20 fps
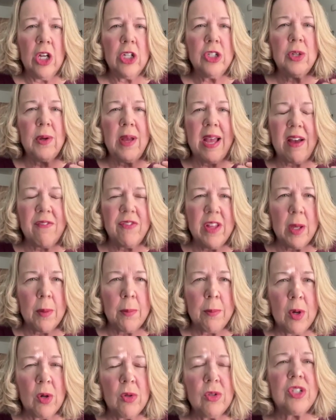to have the
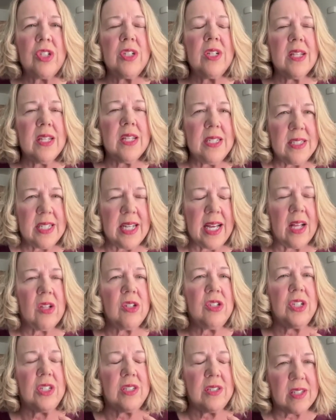emotional
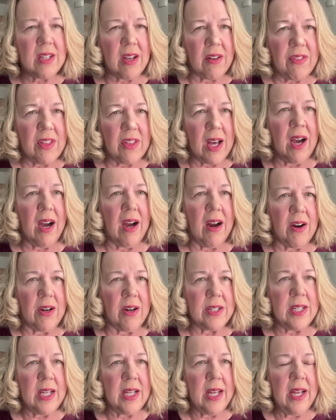intelligence of the
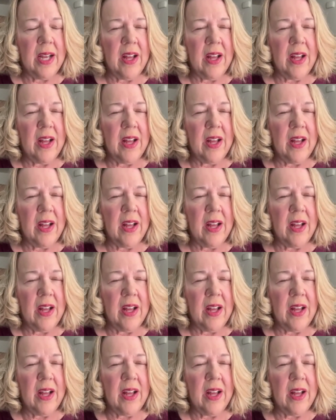heart